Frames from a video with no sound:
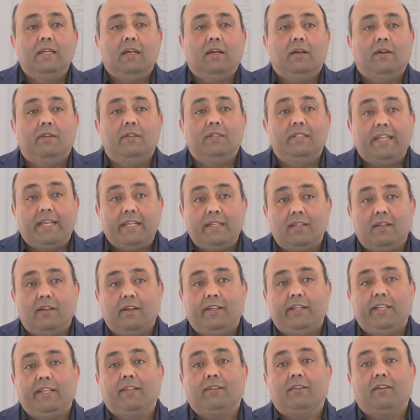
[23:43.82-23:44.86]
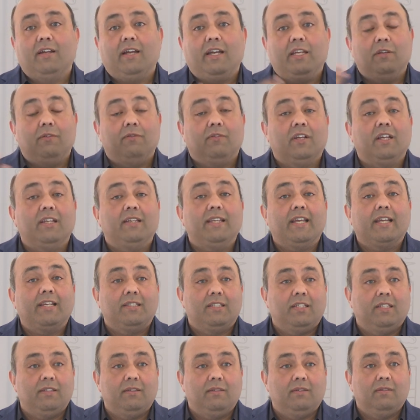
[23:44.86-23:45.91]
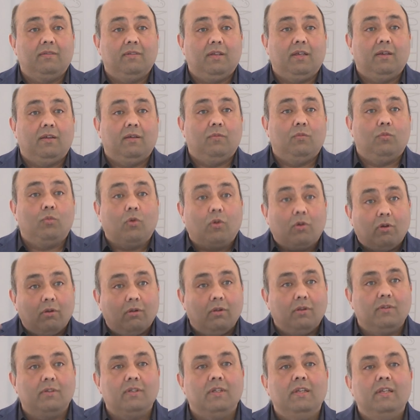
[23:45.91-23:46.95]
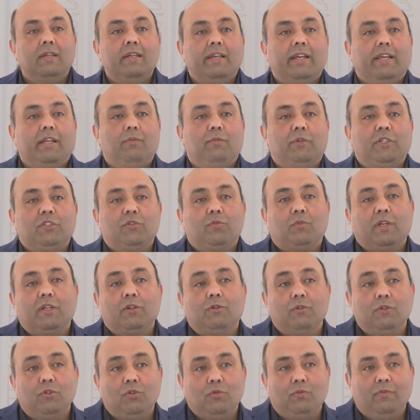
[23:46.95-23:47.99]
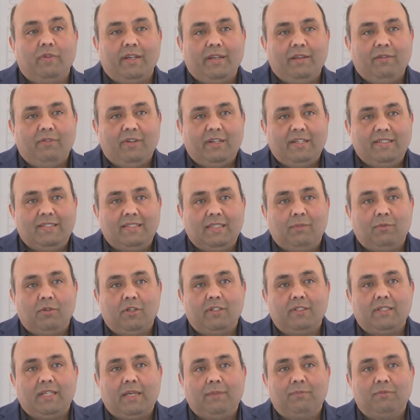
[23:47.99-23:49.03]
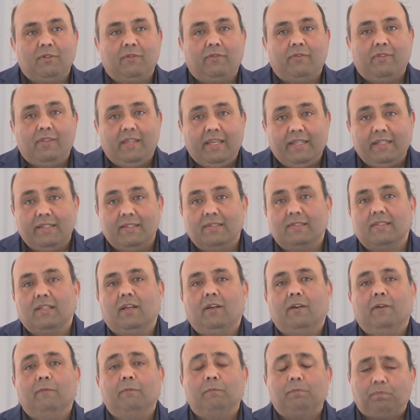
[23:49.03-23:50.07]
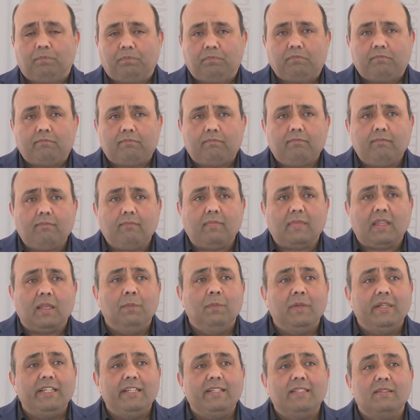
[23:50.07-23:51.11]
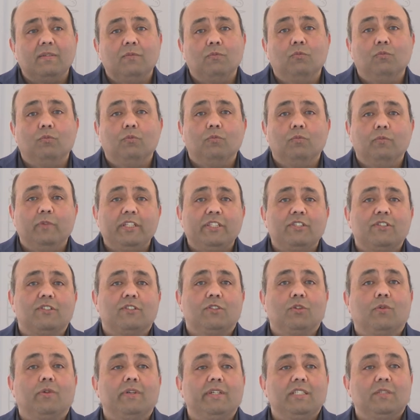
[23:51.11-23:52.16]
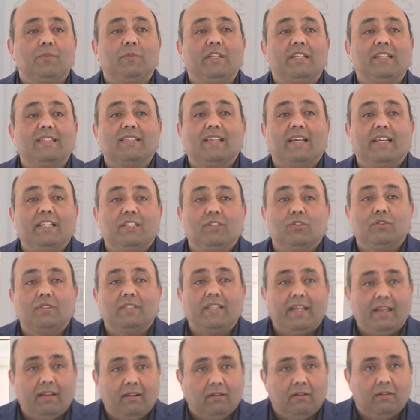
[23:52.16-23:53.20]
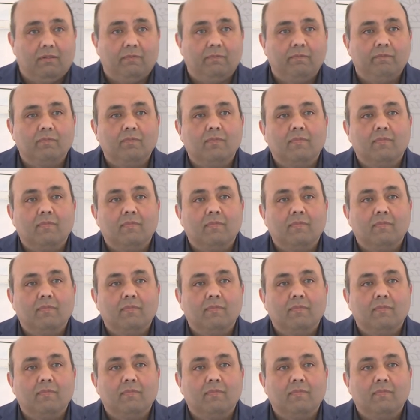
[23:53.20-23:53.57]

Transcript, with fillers: uh, data, any other kind of connected uh, world, in which one could do very, very similar types of things. Um, but which stories we decide to tell